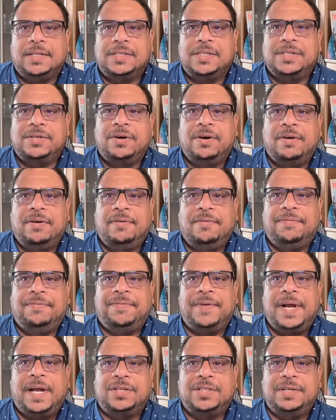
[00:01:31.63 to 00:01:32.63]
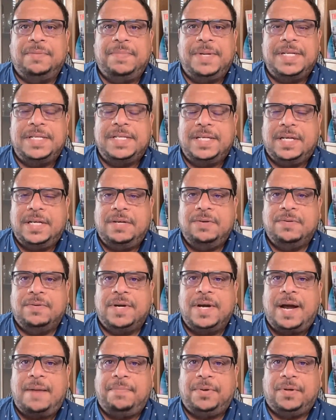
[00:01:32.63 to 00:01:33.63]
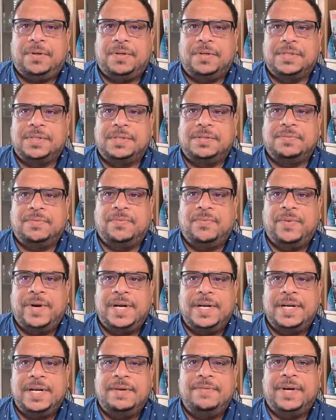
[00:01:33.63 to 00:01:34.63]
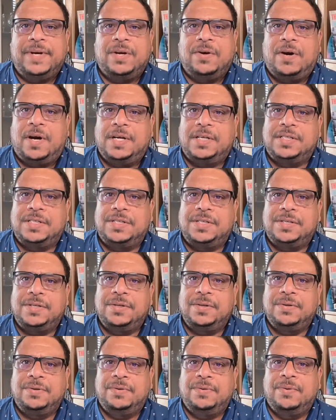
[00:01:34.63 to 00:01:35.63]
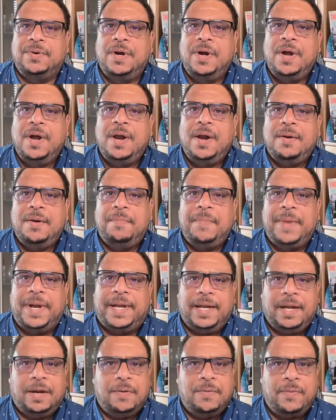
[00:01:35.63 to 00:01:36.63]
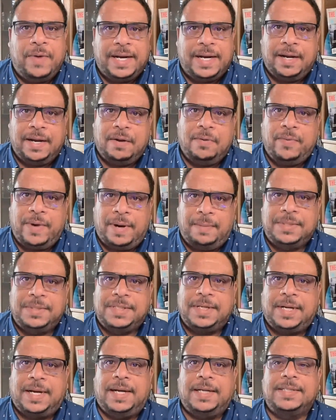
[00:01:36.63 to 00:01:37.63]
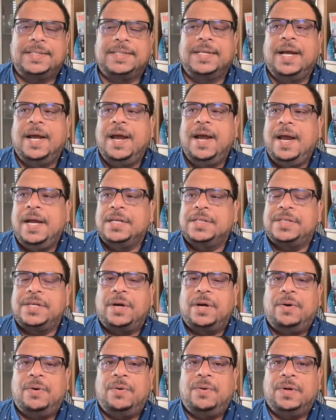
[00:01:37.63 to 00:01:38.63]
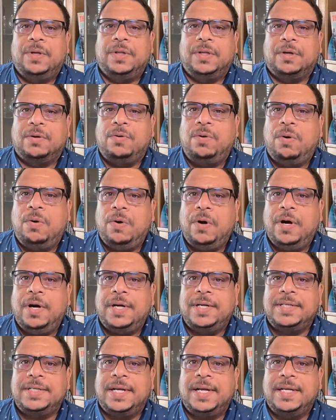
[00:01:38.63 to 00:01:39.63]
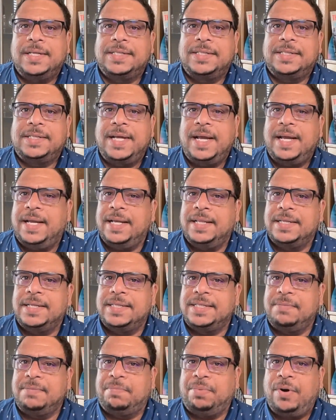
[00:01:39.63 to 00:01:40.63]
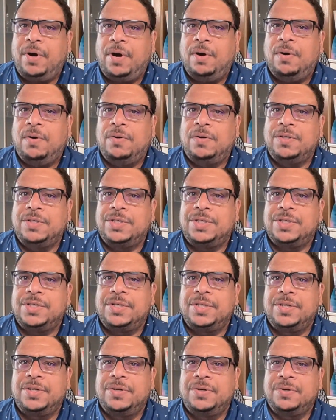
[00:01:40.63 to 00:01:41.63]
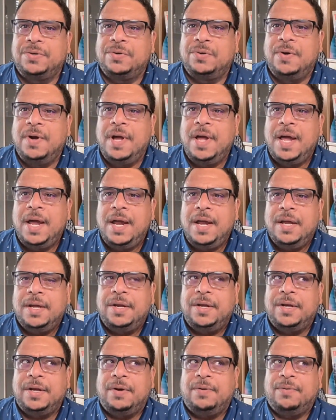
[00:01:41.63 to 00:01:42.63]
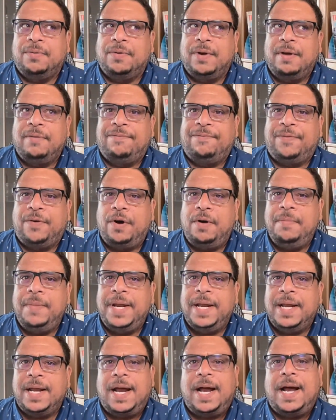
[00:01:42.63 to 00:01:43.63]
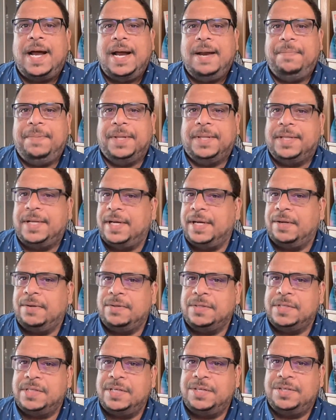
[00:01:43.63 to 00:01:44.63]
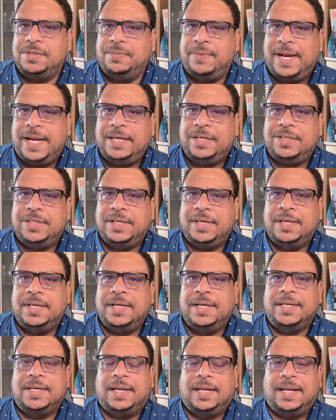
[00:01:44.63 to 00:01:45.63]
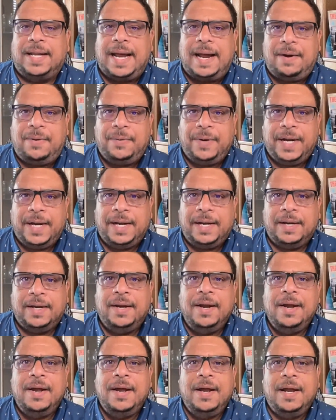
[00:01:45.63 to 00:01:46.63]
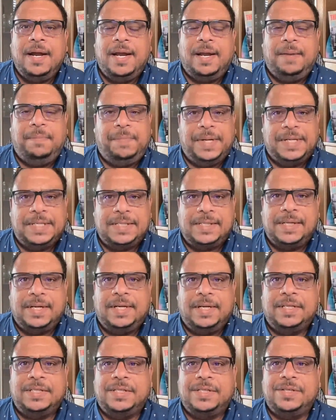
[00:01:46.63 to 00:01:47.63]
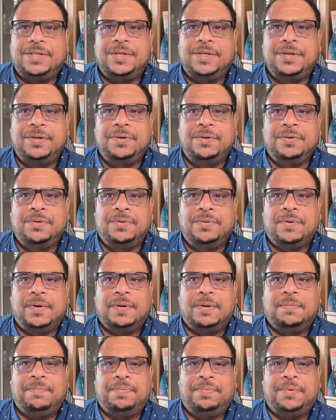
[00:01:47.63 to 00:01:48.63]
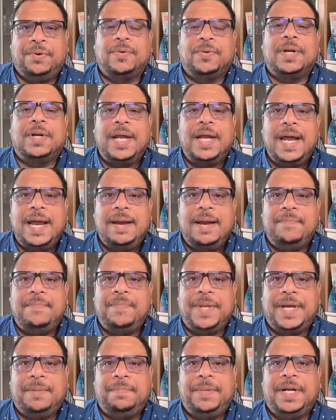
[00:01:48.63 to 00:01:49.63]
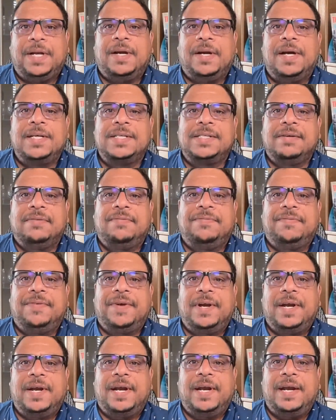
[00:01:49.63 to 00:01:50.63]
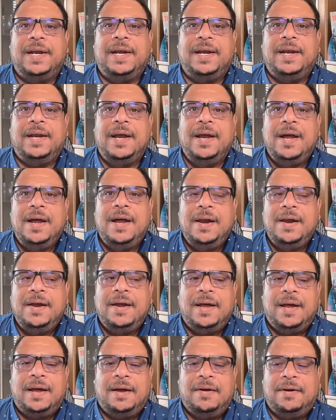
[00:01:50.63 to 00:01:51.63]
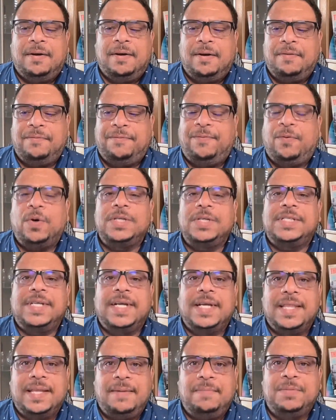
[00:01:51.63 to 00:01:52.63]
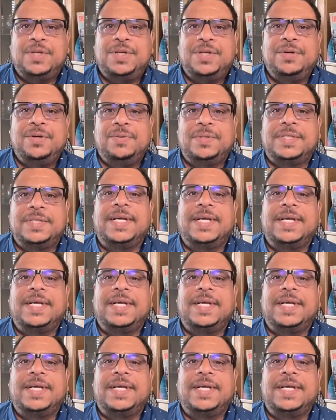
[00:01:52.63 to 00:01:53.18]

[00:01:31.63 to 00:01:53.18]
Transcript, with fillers: uh, serve LGBTQ couples when in regards to making a wedding a website. So the court has taken this approach to, you know, affirming a hypothetical situation and allowing a business to proclaim that because of a uh, uh, forcing them